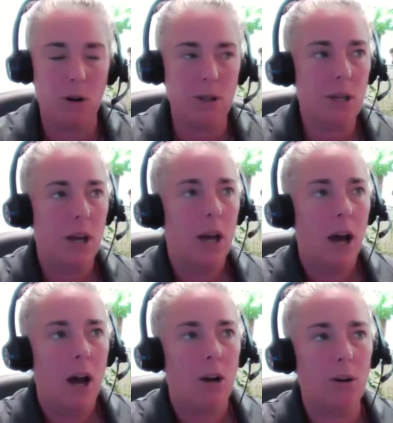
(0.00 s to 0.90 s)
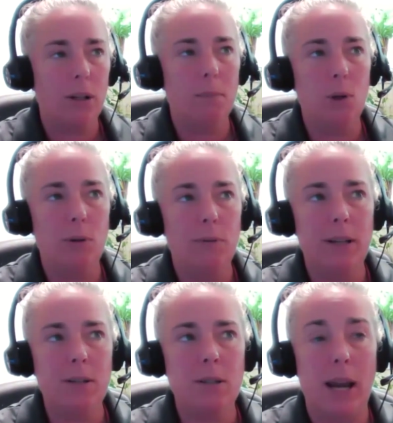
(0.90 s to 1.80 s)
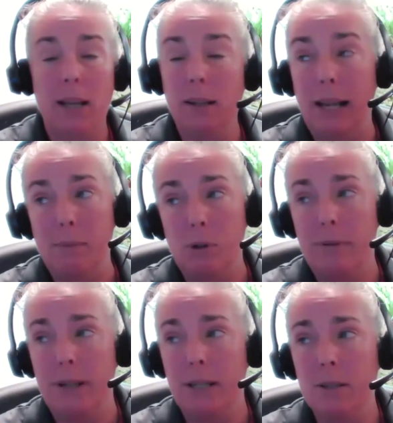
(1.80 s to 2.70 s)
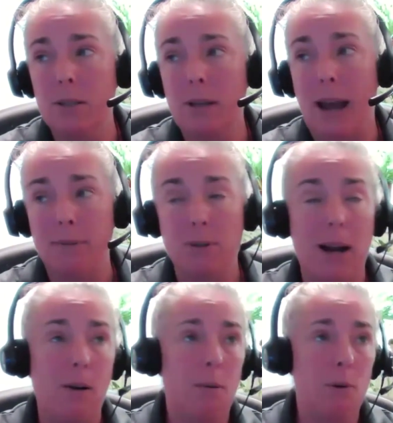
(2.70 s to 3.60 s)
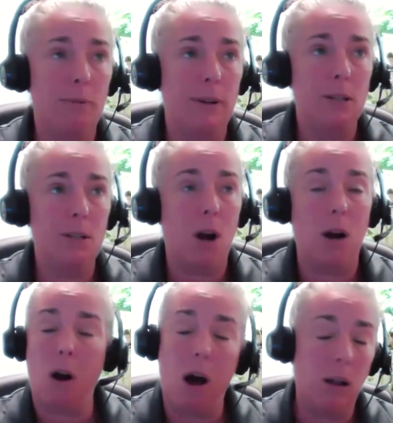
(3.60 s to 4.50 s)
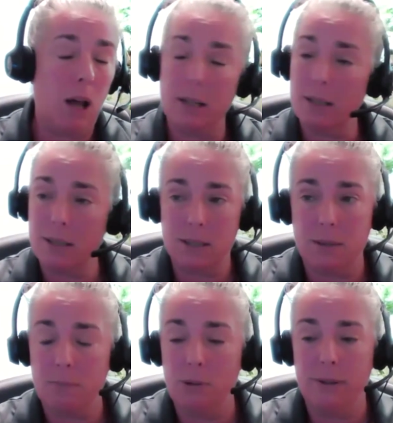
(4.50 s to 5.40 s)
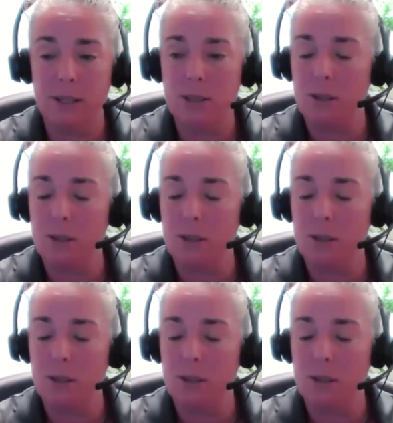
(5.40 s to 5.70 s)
course, early move-ins and late move-ins, after-hour move-ins are all unassisted move-ins.